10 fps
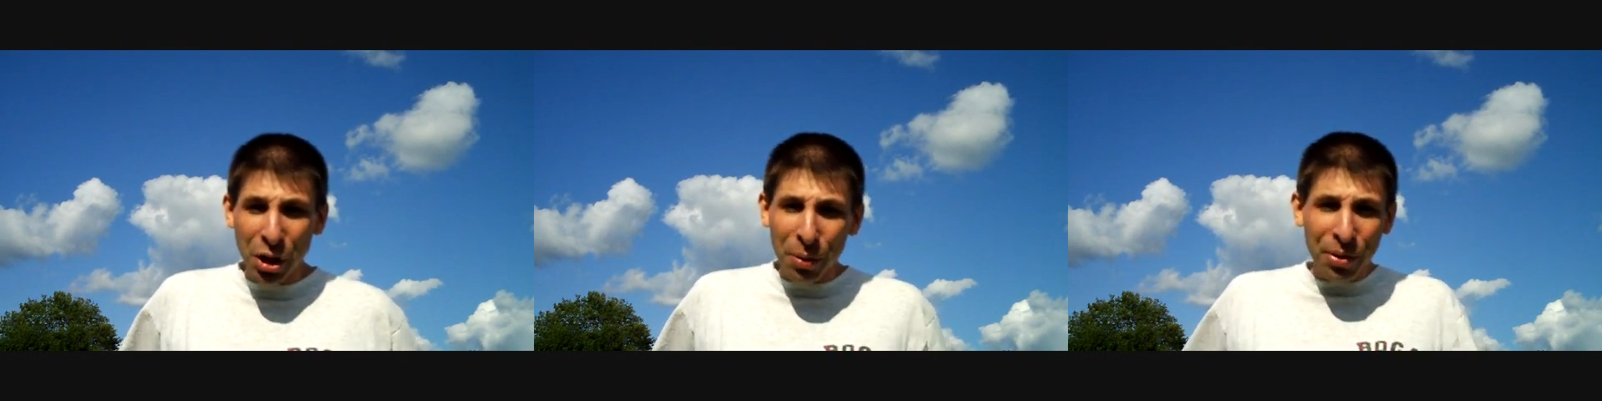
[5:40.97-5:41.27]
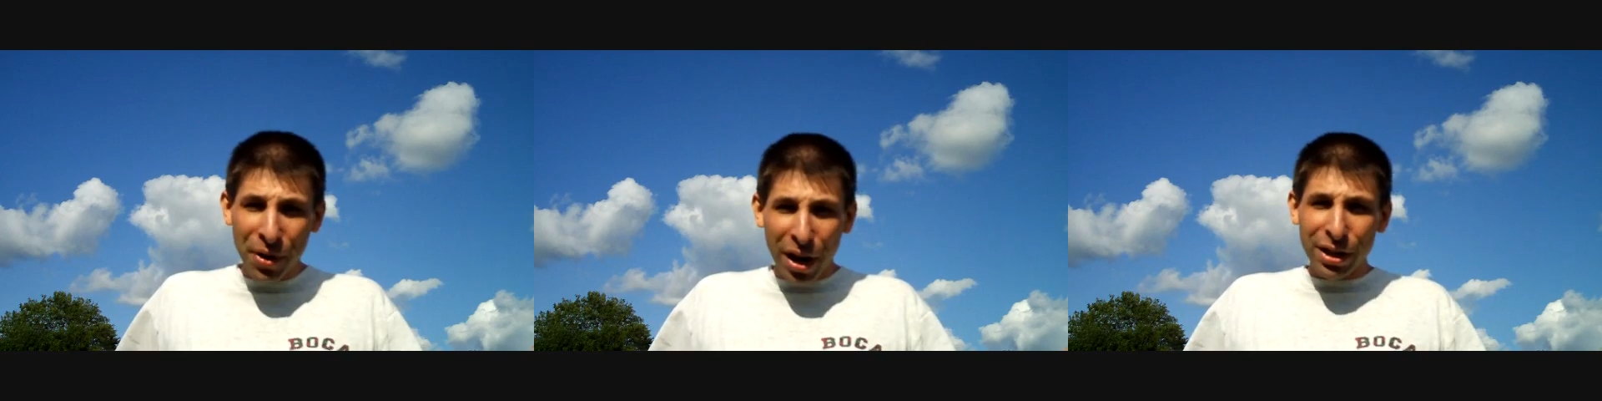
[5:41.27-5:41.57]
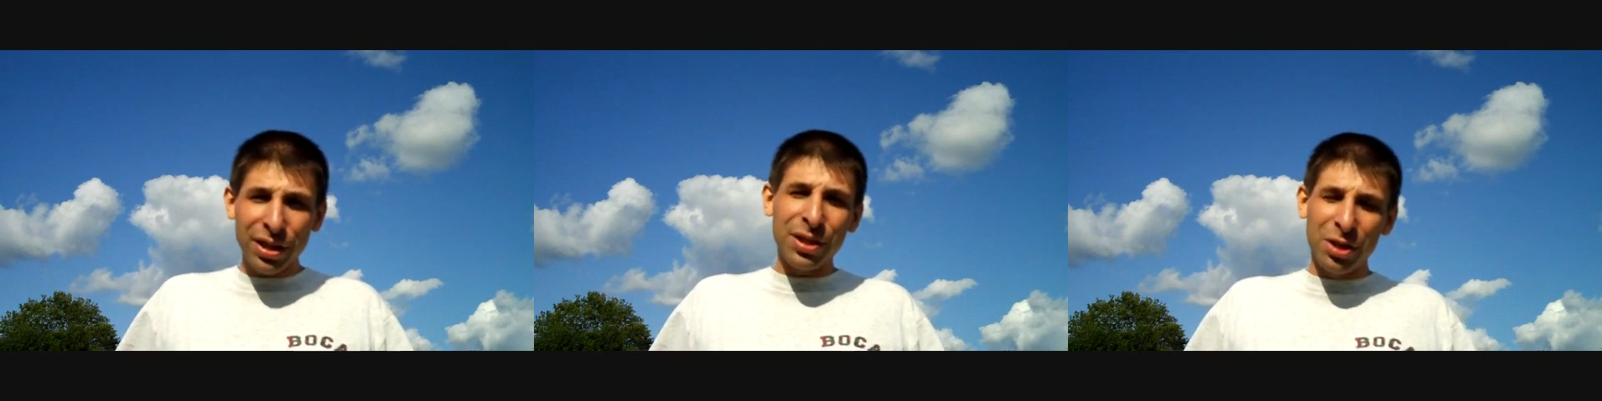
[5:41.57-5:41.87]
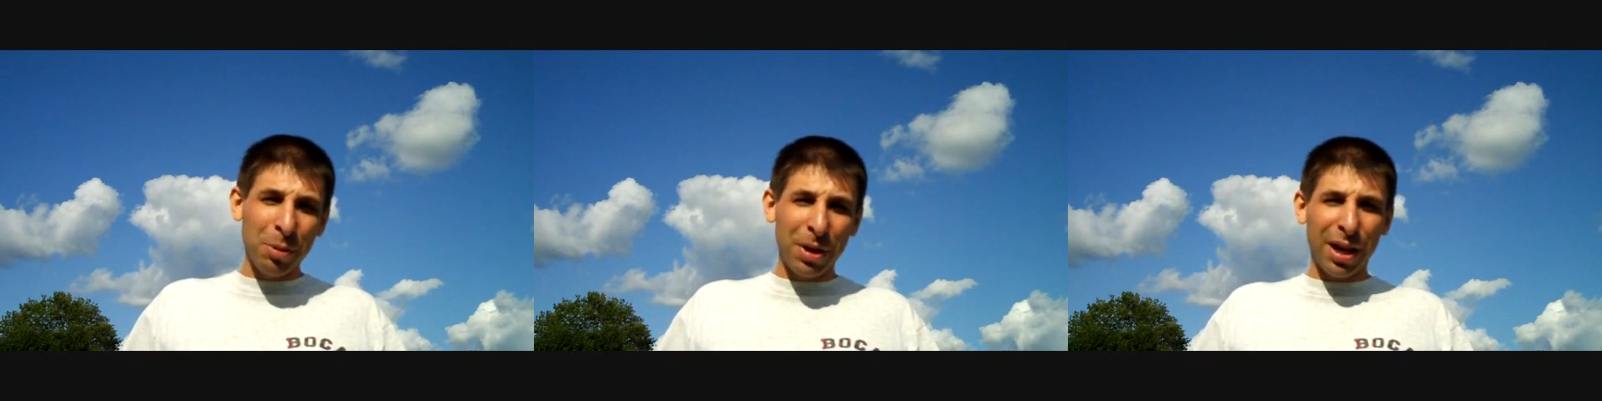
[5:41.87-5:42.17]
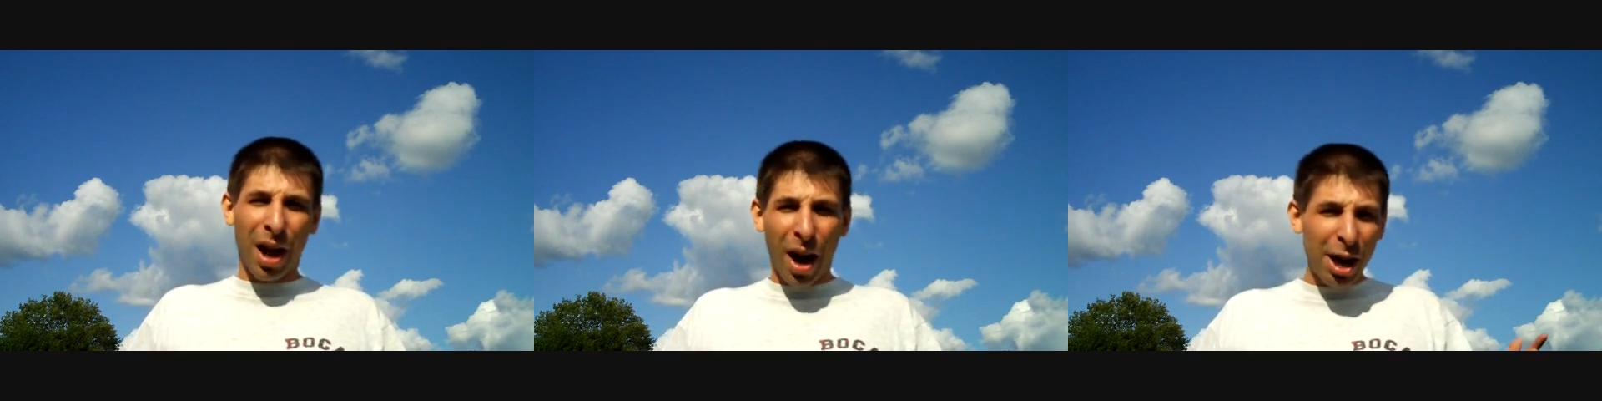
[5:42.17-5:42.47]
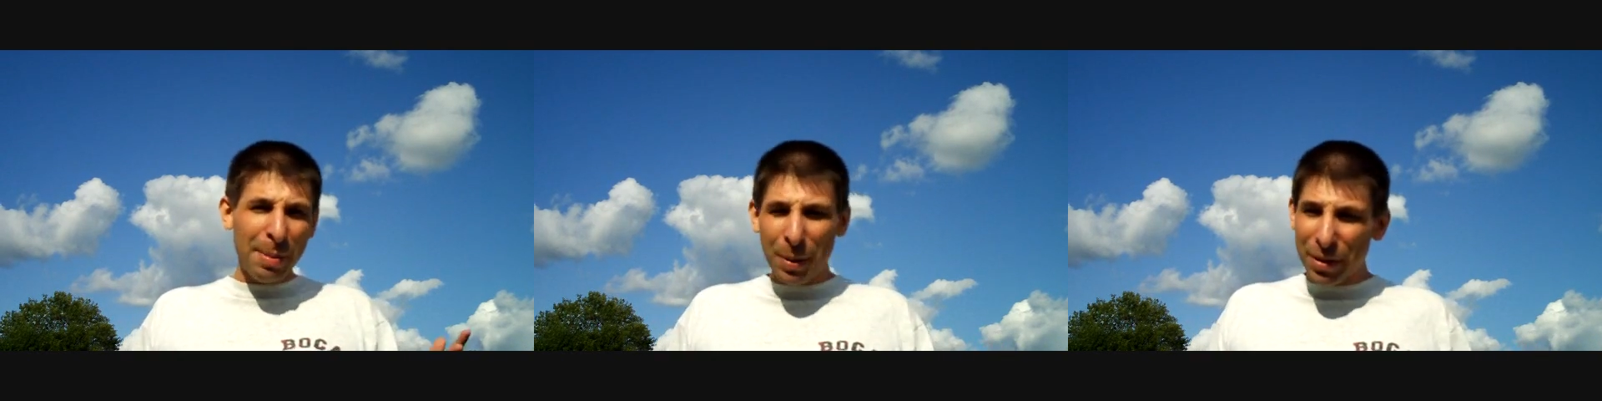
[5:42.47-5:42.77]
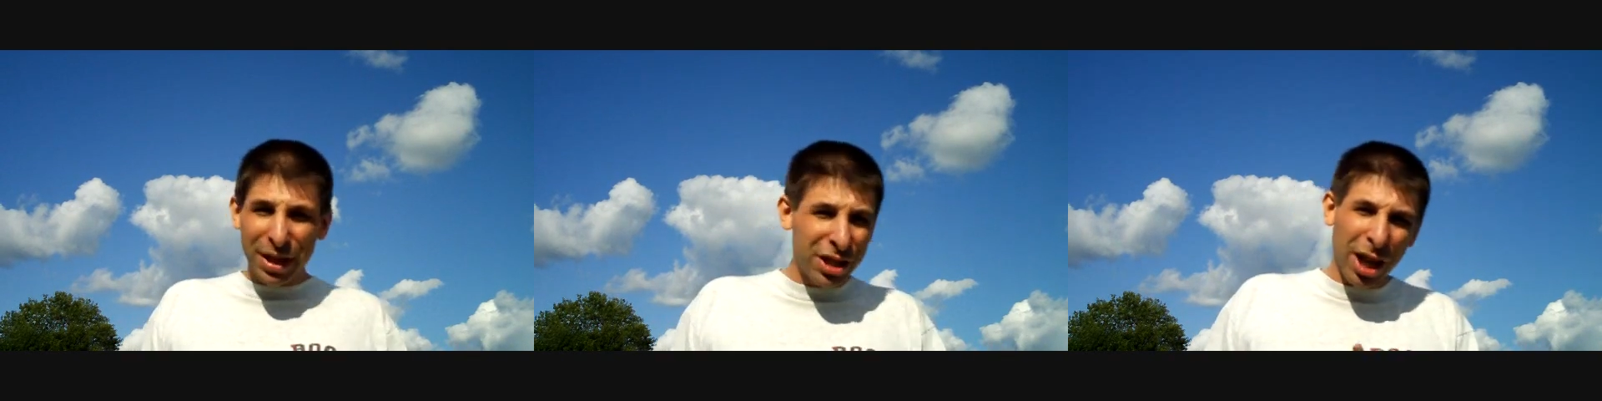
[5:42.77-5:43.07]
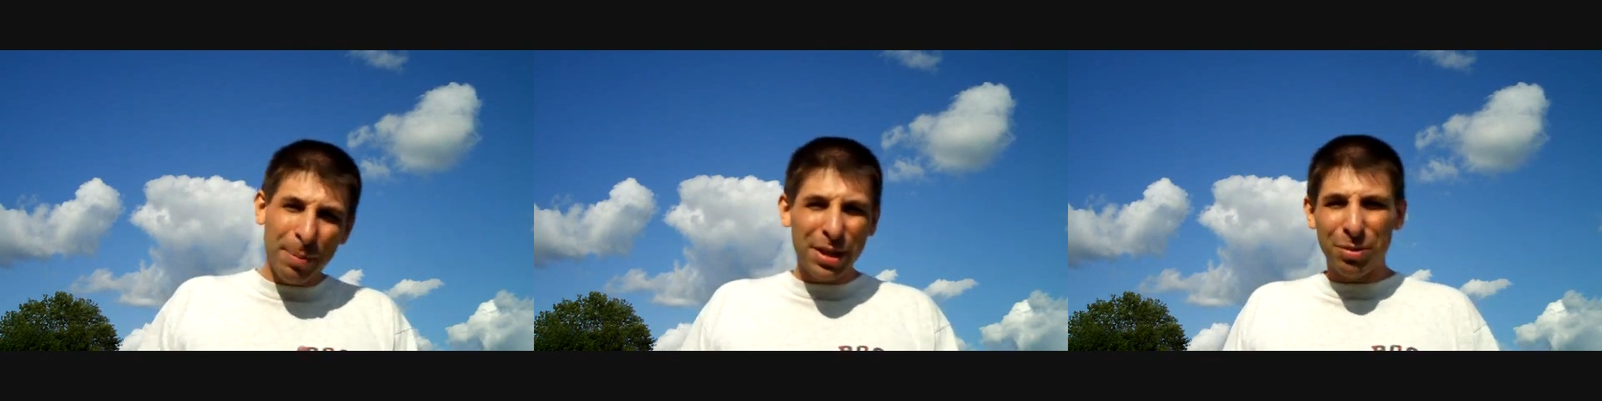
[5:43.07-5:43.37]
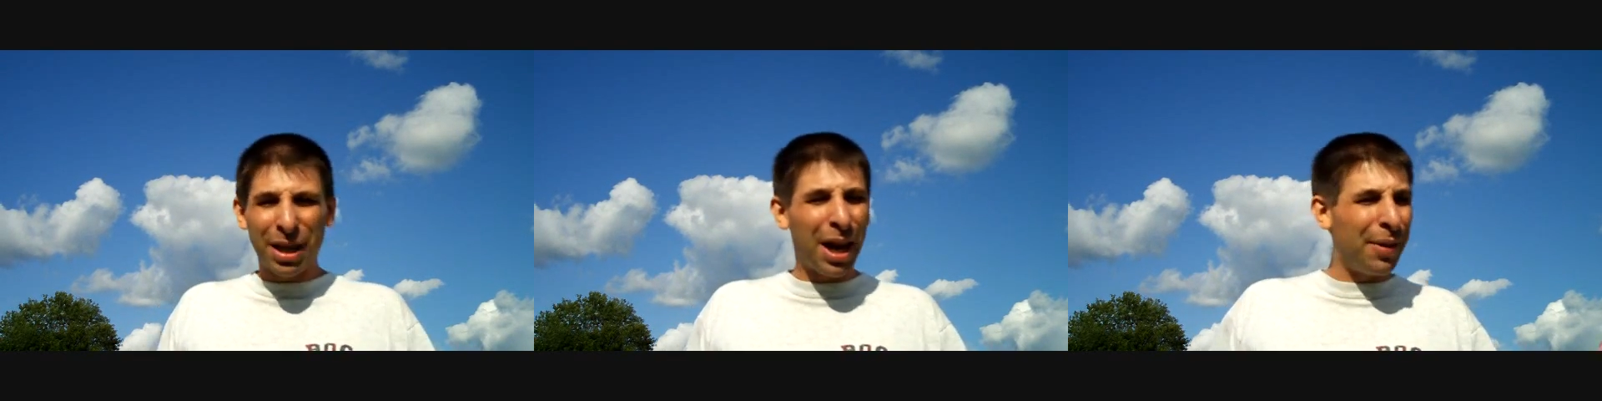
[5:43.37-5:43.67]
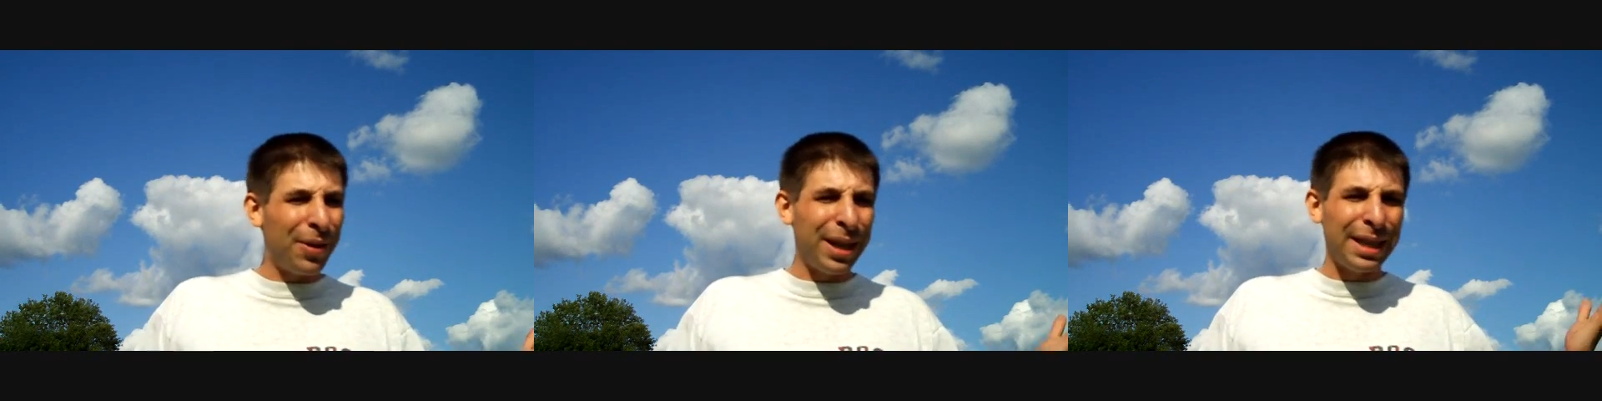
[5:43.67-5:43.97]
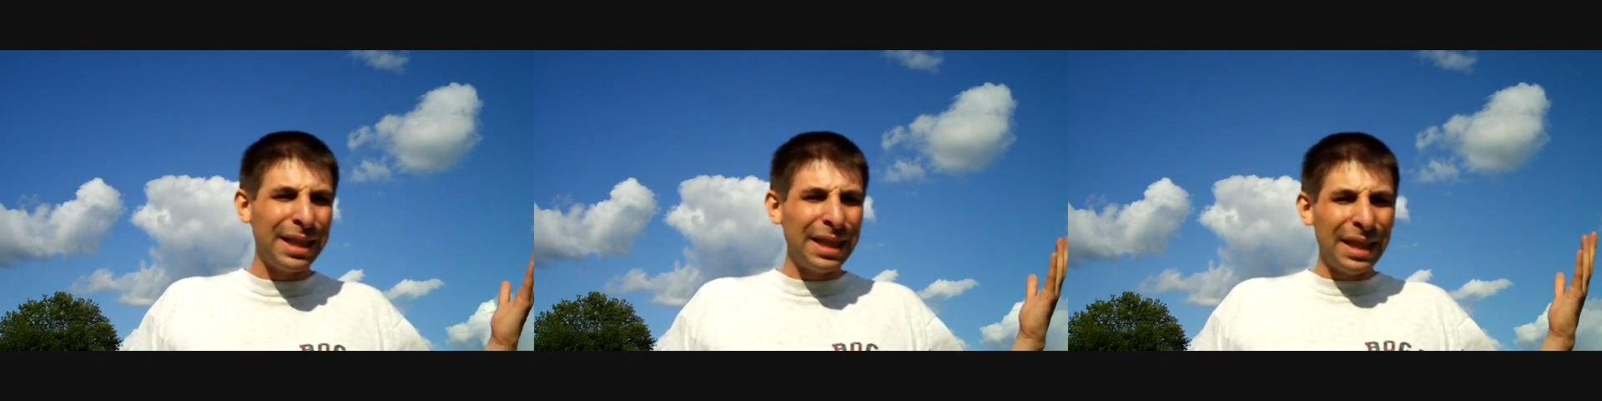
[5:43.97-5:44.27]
2/3 consumer economy with the jobless recovery,